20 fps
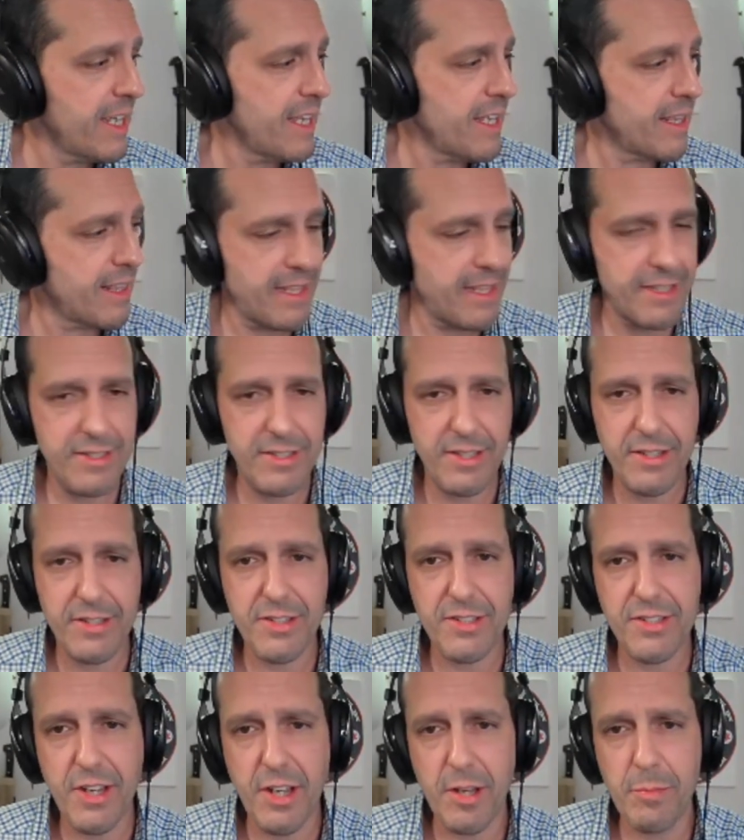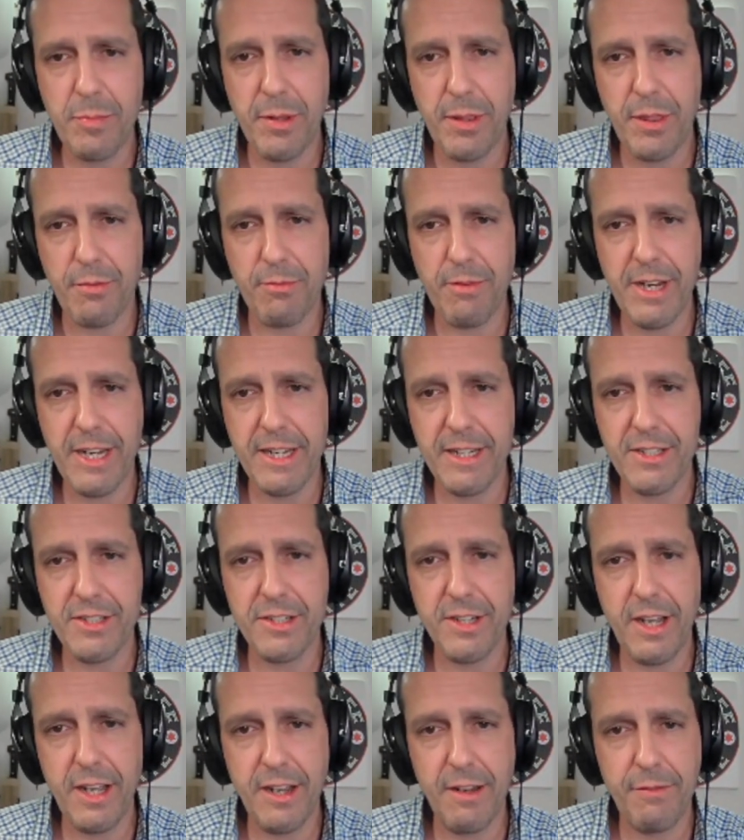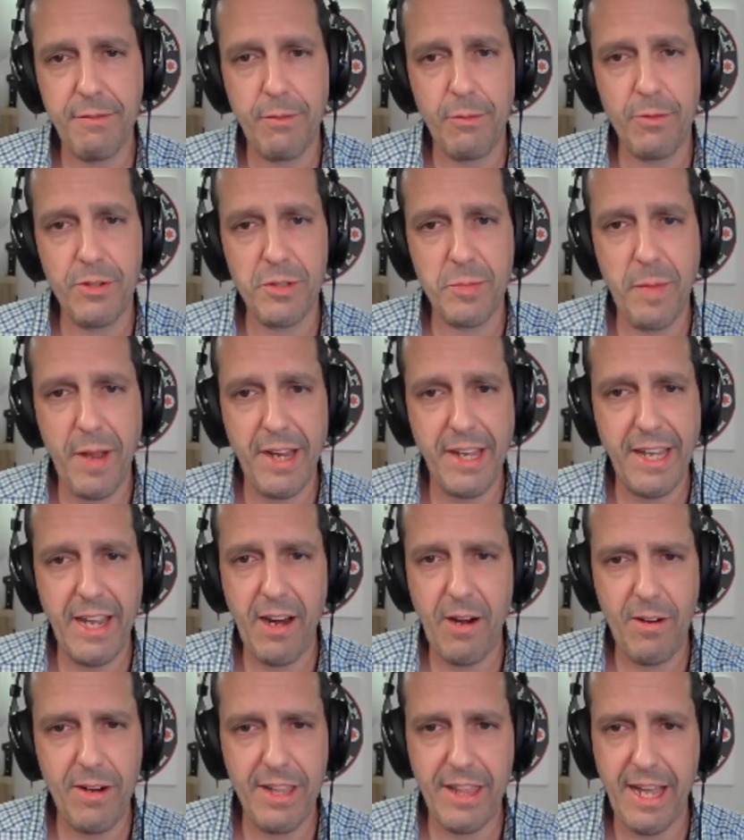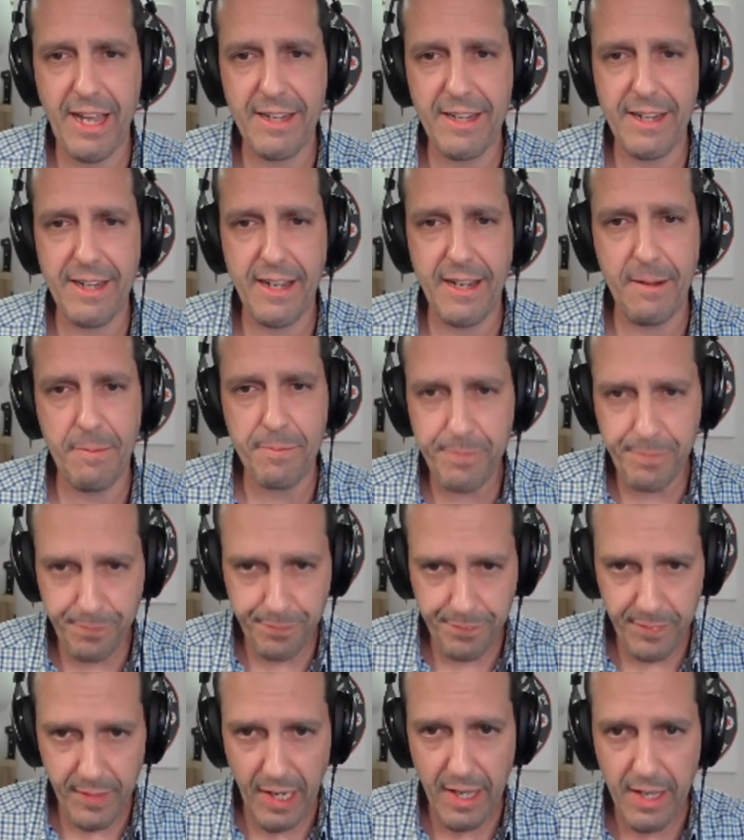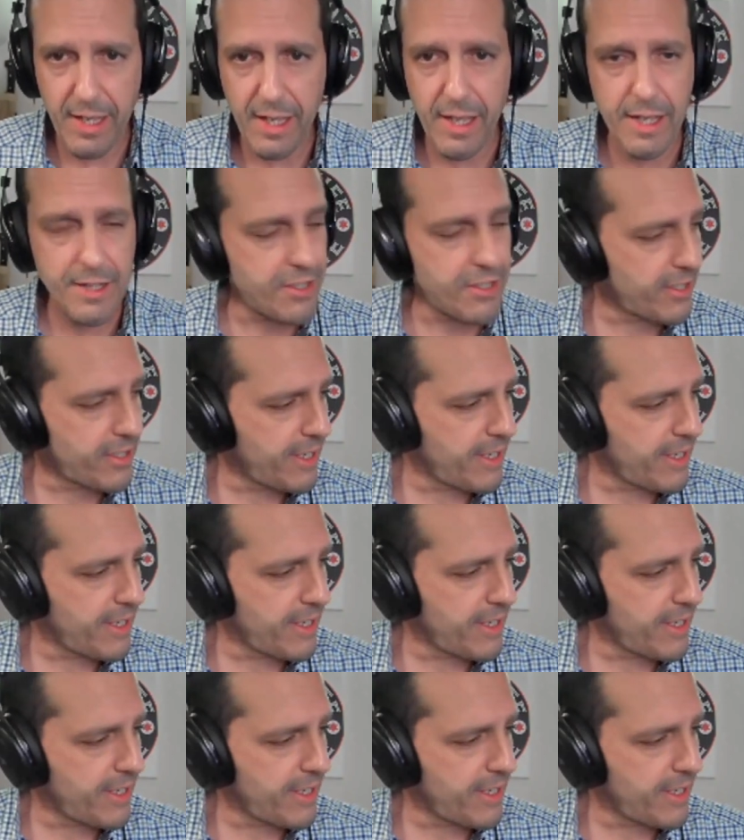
this sub three inch knife was my carry that day. Took